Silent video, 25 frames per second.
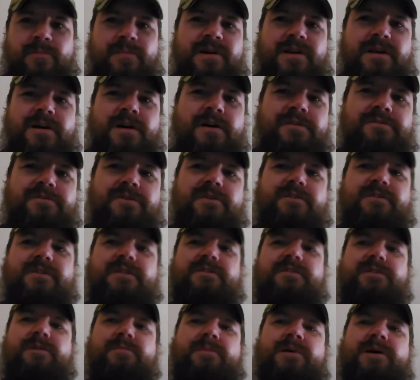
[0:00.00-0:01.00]

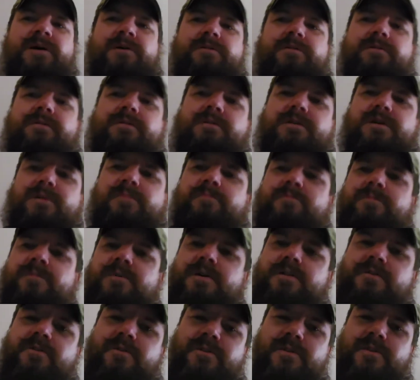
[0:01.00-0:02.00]
160
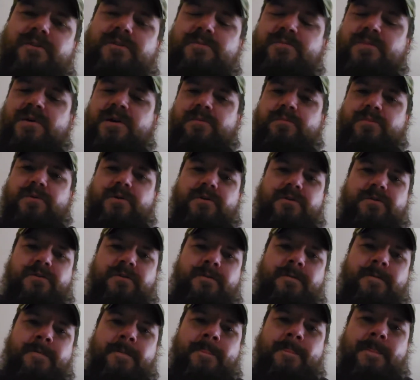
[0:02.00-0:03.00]
pound
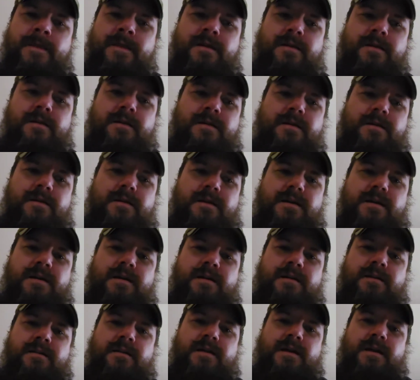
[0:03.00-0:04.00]
person,
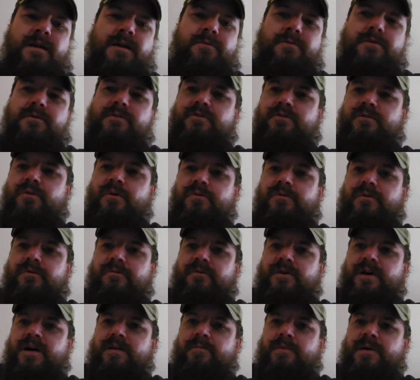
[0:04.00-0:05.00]
and I was
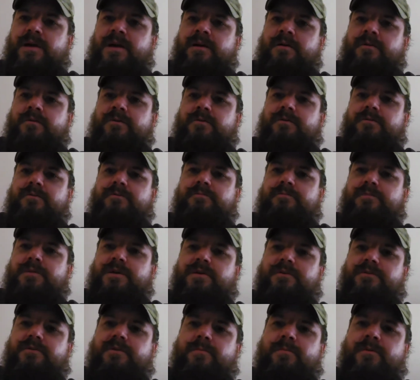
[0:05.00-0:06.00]
205 pounds
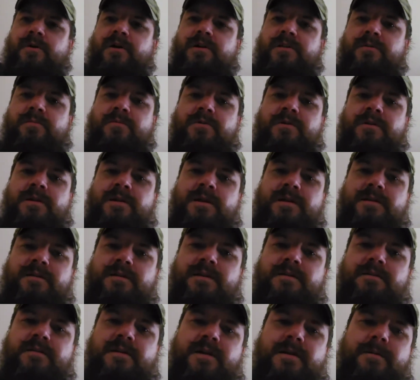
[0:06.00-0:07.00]
because of the bodybuilding at
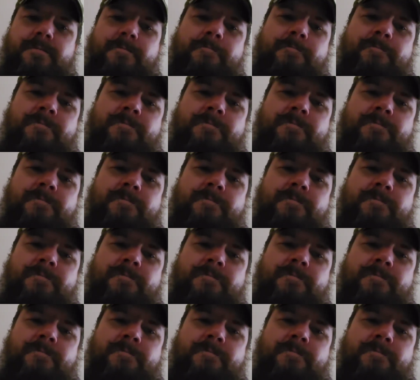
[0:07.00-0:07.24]
that time.